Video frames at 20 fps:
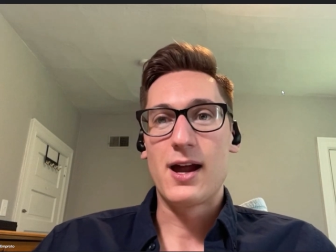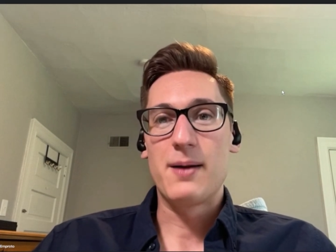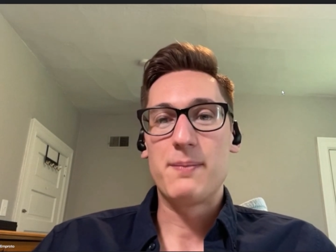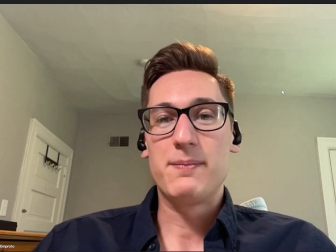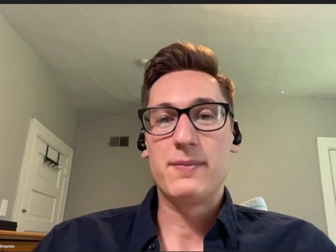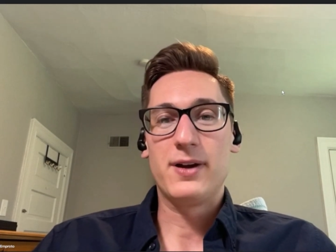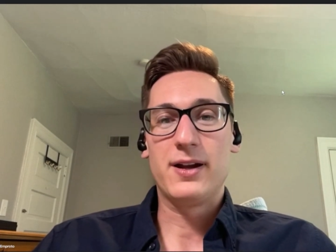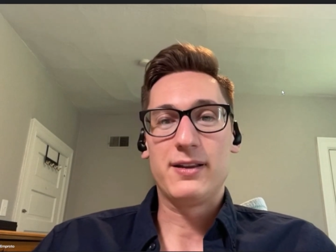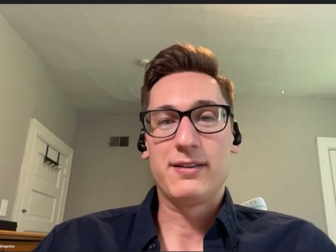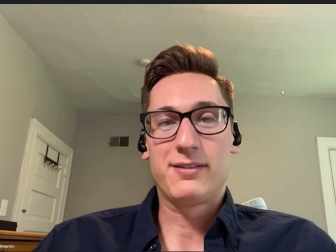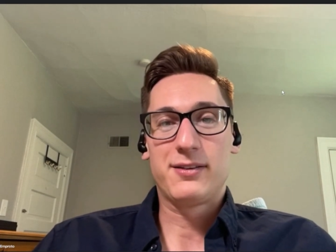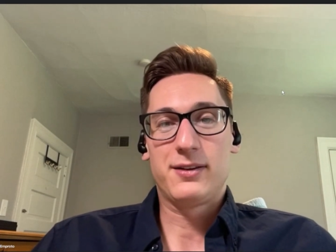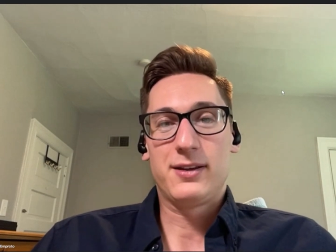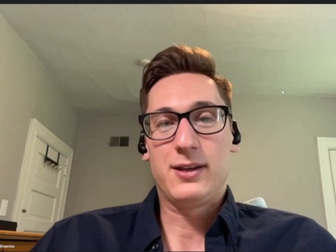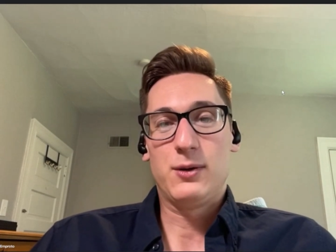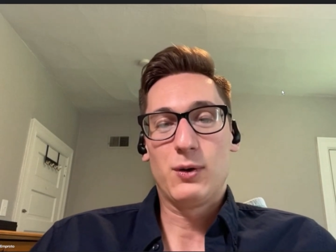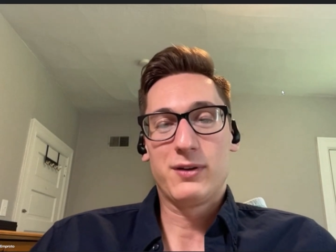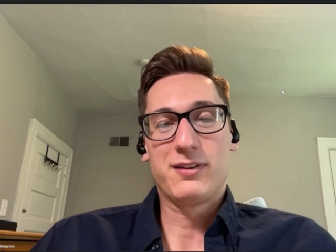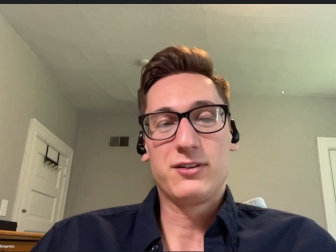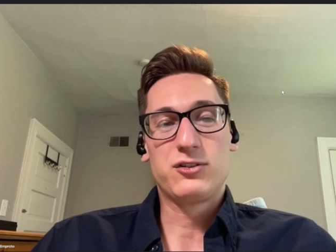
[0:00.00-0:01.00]
Yeah, and
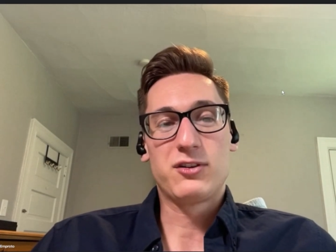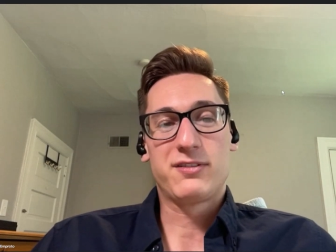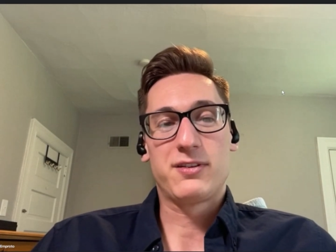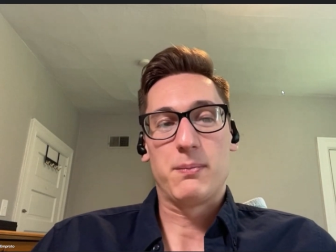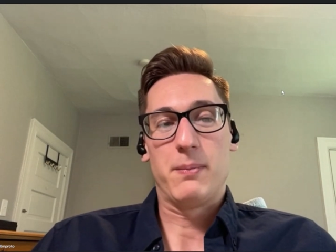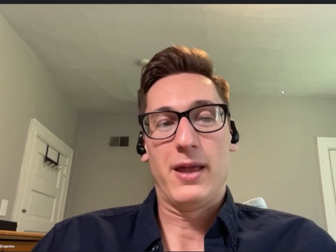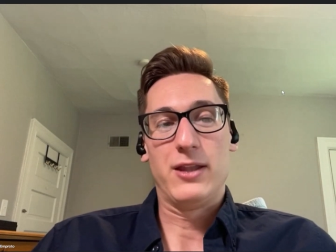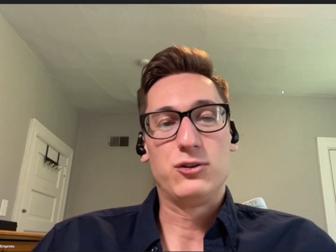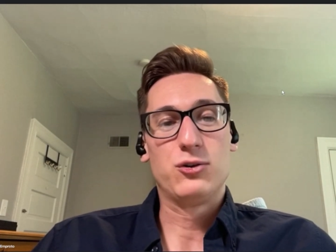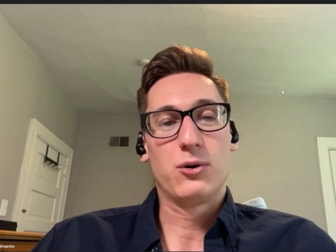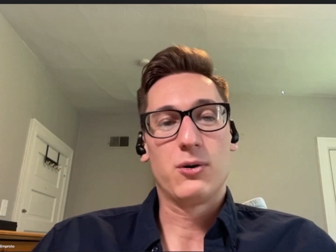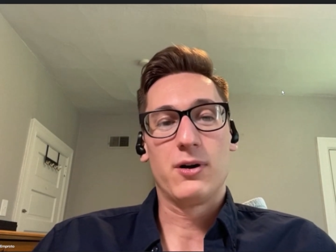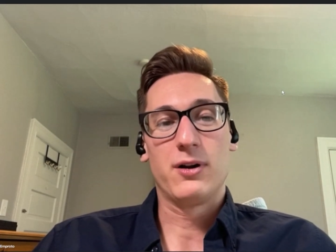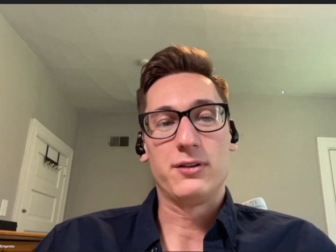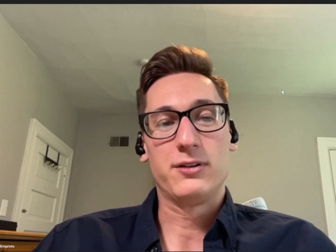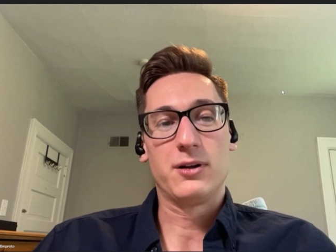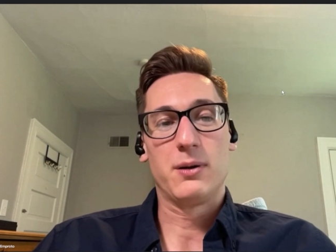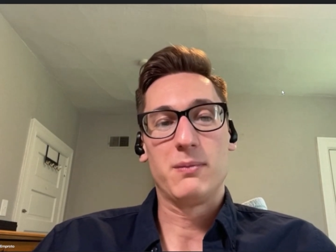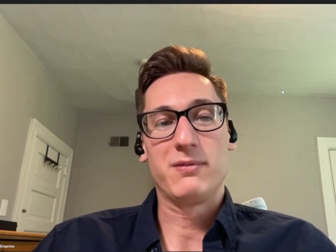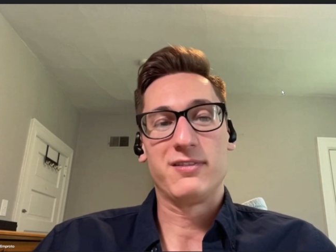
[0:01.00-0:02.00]
so he wasn't just a
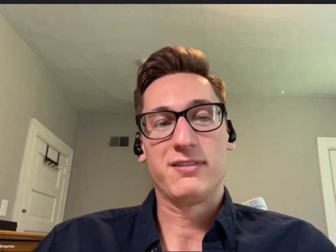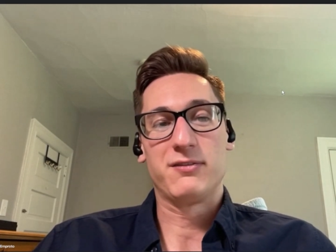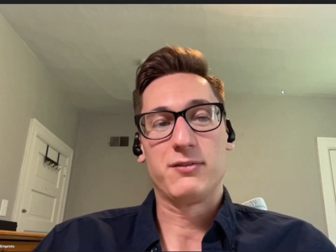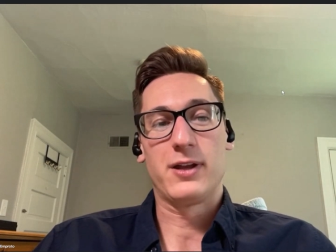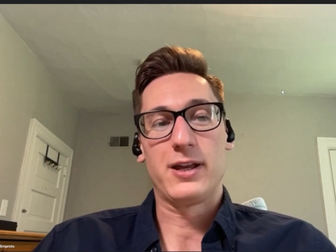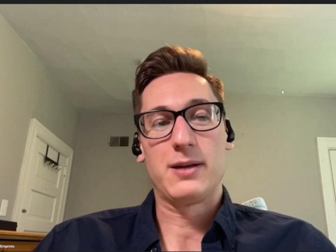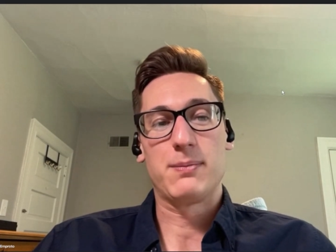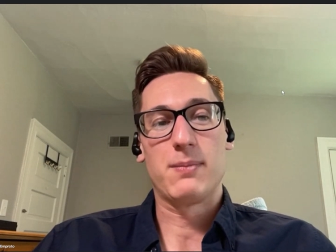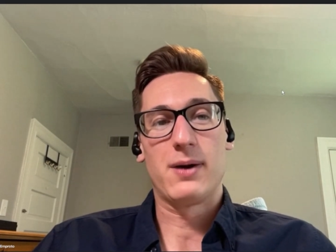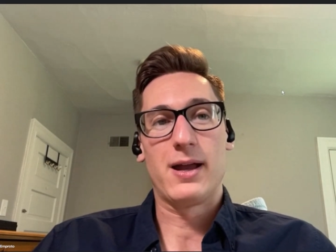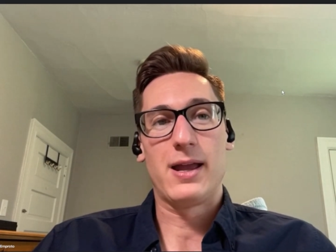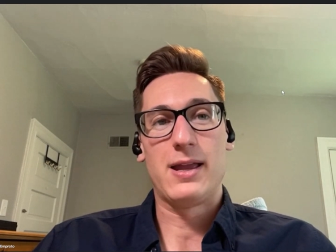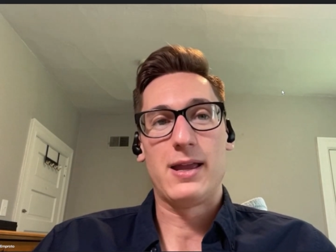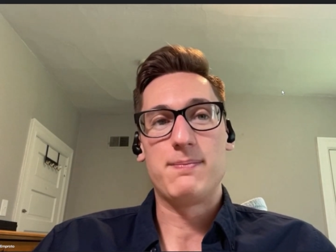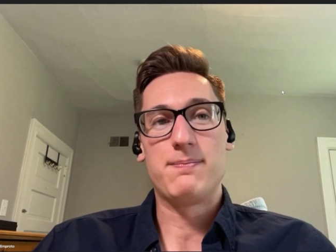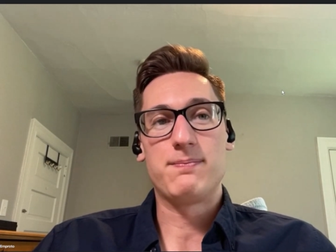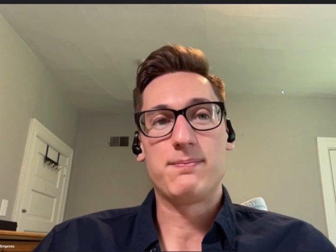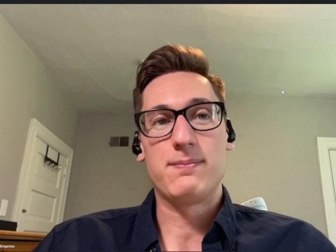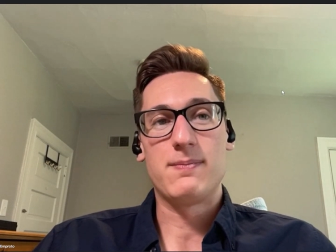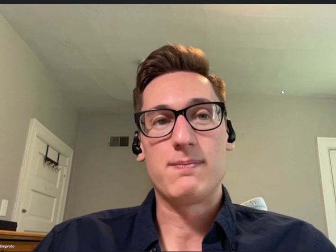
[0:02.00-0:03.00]
mentor in terms of like
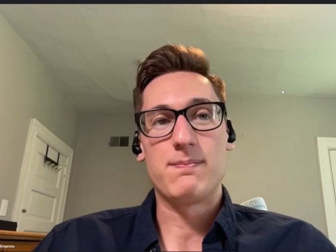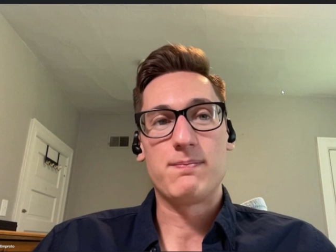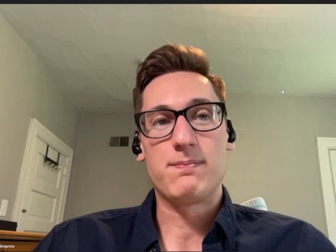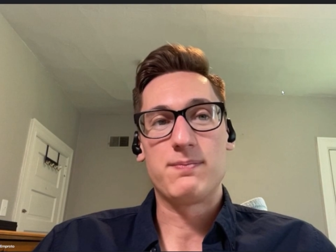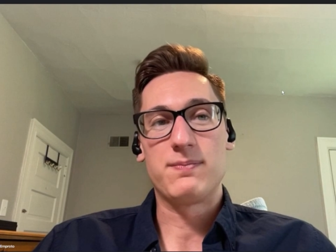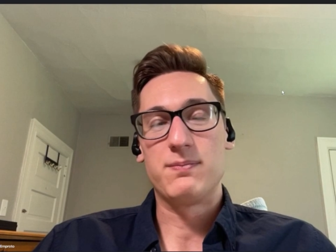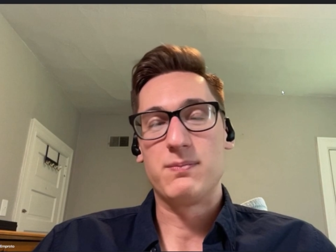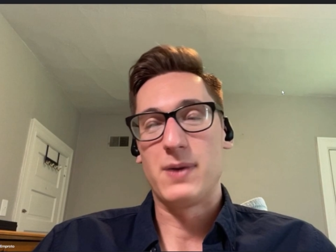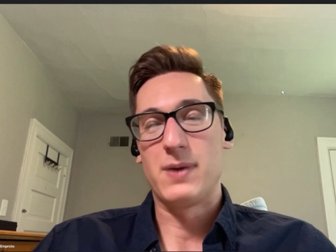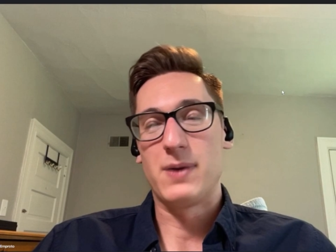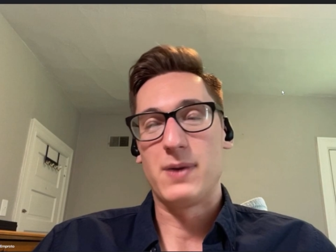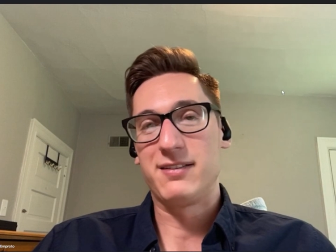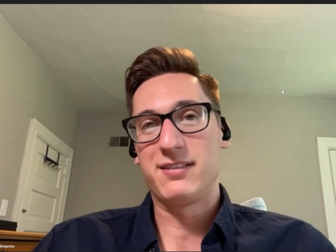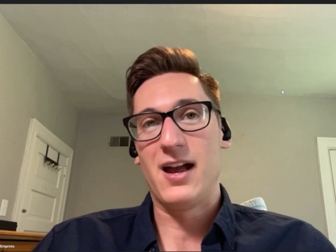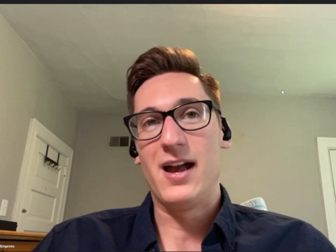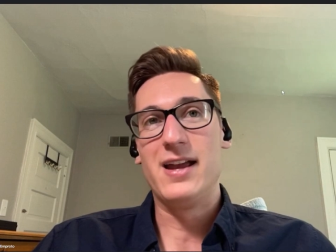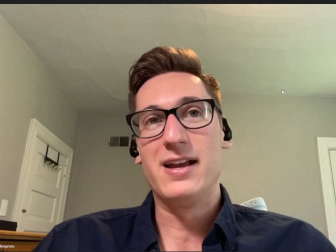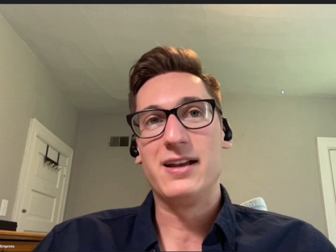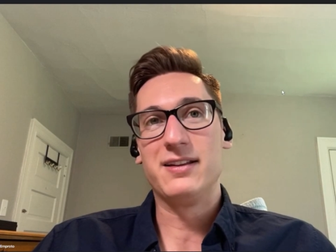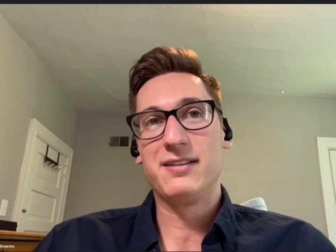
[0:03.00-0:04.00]
my
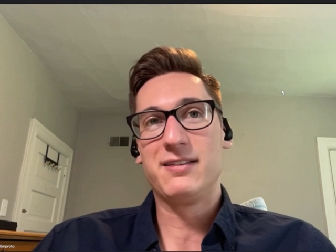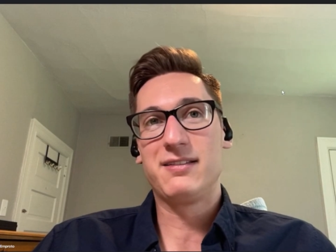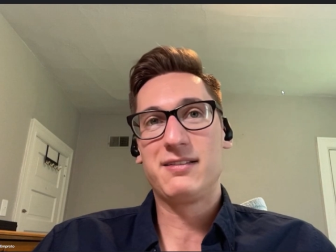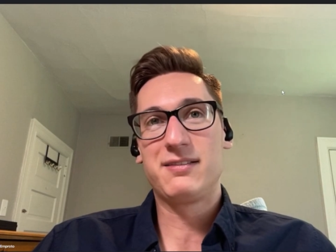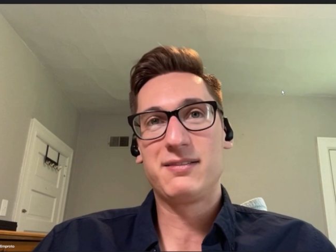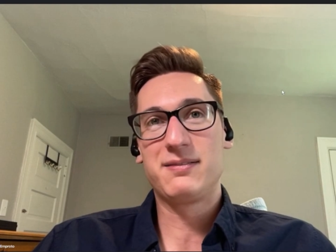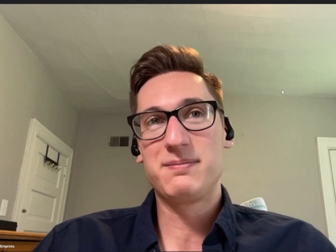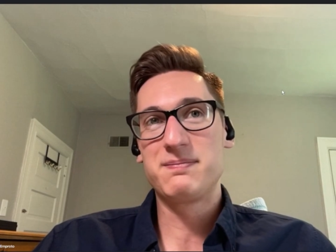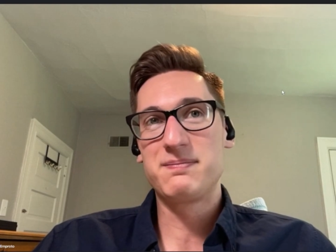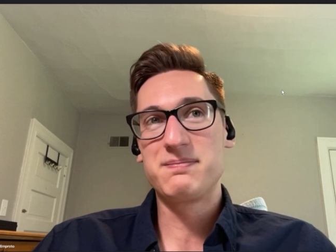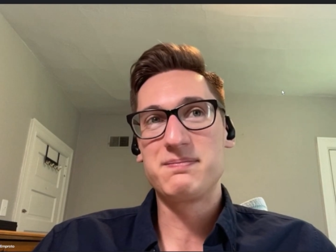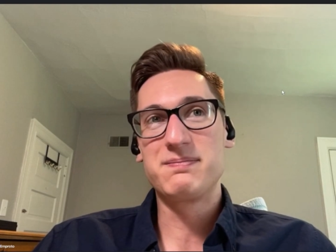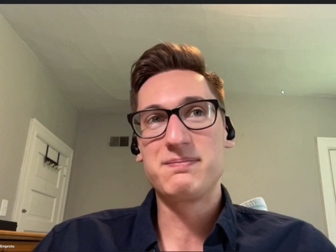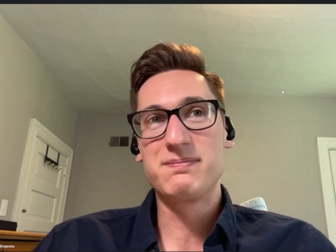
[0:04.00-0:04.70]
science,